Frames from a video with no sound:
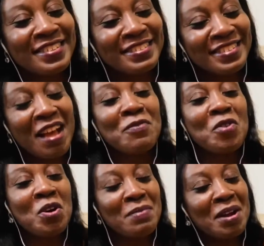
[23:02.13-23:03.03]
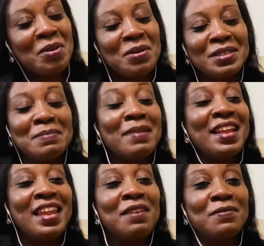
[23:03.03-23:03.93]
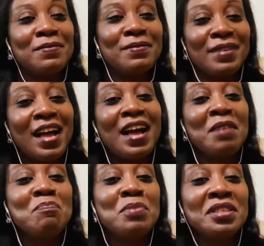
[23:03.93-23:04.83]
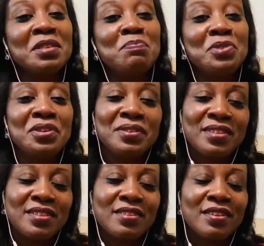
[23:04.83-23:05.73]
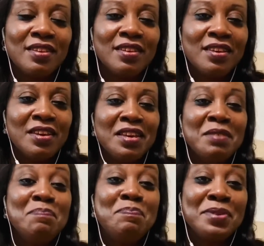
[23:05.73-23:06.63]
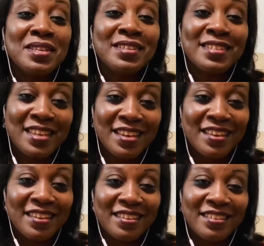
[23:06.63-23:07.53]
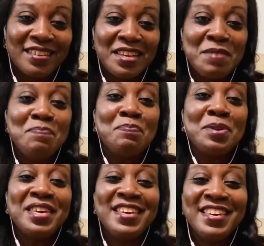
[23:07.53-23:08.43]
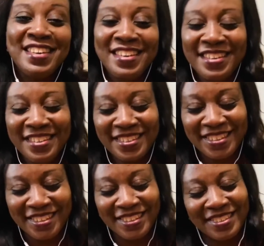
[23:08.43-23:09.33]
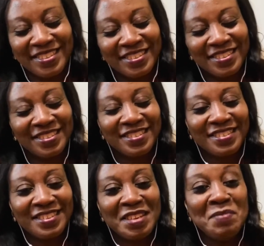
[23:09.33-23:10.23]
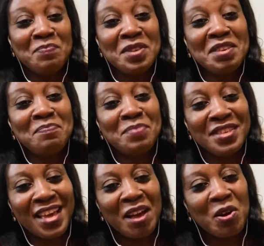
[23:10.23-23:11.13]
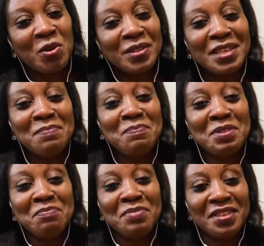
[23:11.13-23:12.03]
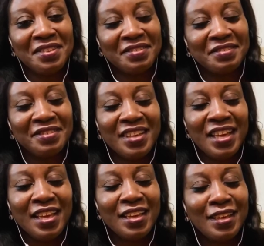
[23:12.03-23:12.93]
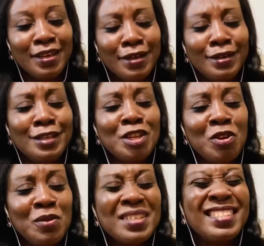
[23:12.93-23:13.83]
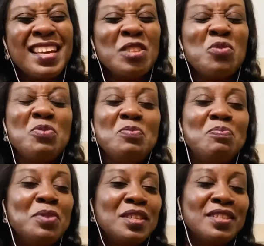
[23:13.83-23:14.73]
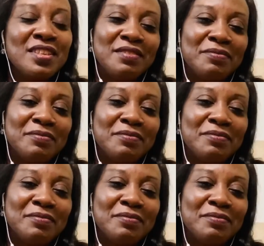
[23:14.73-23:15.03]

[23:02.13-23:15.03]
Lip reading: that I've come across in my life are busy bees. Busy bees. BB, I call them BB. They always tend to be busy.